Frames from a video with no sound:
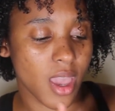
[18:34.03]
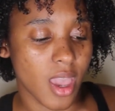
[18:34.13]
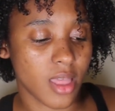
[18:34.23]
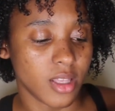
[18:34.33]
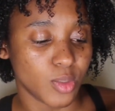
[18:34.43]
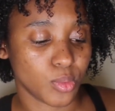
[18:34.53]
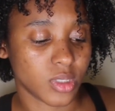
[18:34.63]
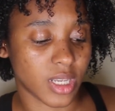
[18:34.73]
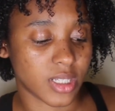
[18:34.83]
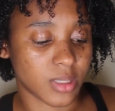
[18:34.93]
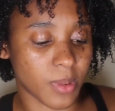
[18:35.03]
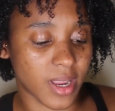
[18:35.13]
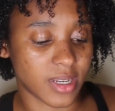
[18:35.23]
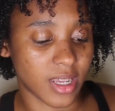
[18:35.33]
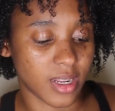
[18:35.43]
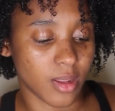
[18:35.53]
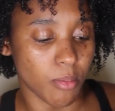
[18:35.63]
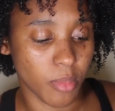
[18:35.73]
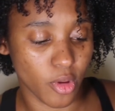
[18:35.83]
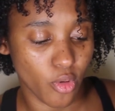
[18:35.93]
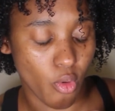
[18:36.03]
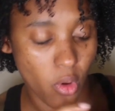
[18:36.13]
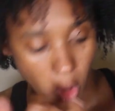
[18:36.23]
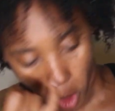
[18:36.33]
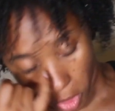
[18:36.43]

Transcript: And this one's like smack dead in the middle